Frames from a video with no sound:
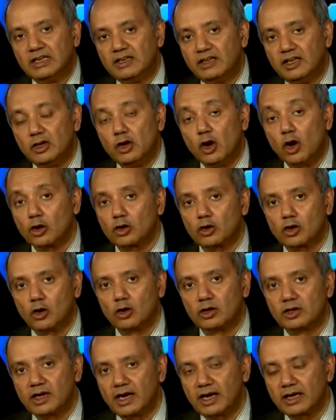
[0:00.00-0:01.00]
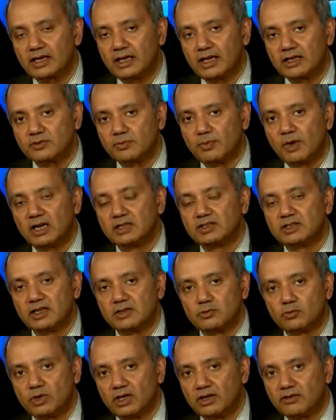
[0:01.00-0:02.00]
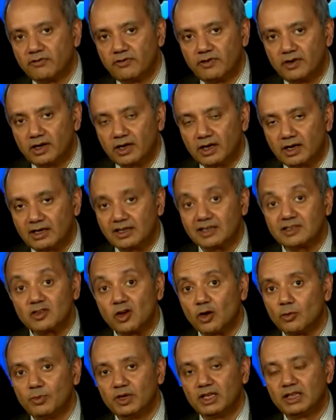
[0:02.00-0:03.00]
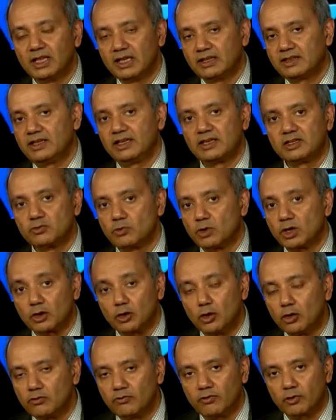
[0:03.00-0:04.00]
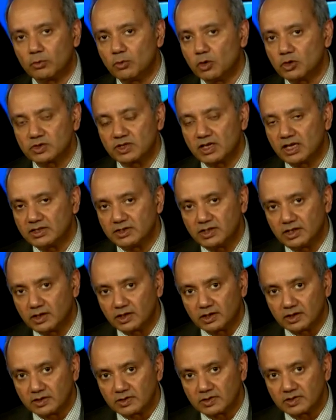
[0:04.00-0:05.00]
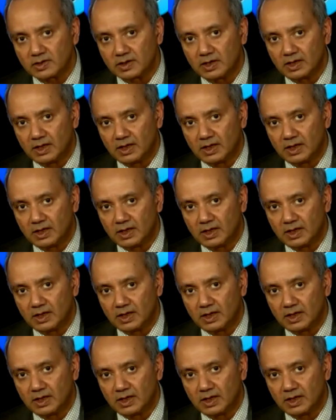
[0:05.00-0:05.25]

did not contract as much as we had feared does not mean that things were good for most Nigerians.